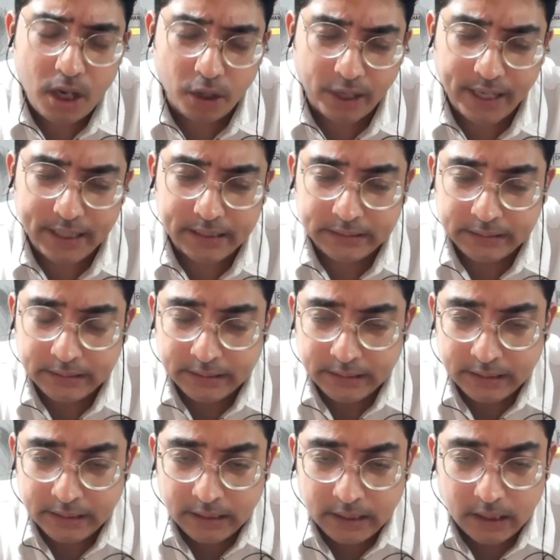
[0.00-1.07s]
Okay.
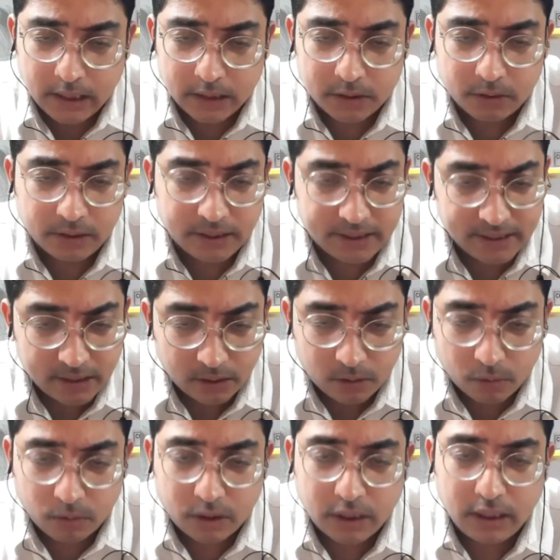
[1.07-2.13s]
So this is the
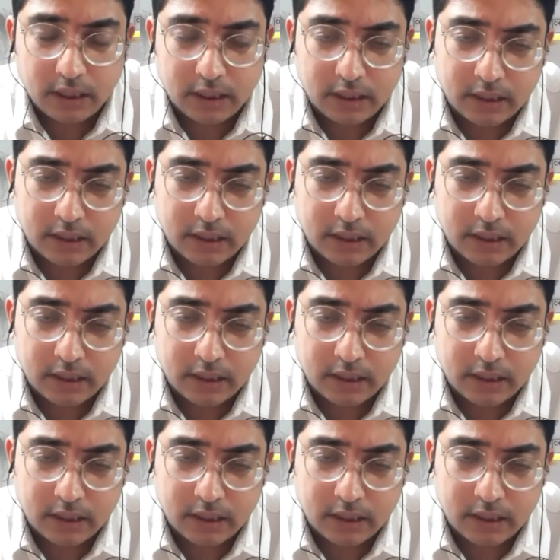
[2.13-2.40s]
total,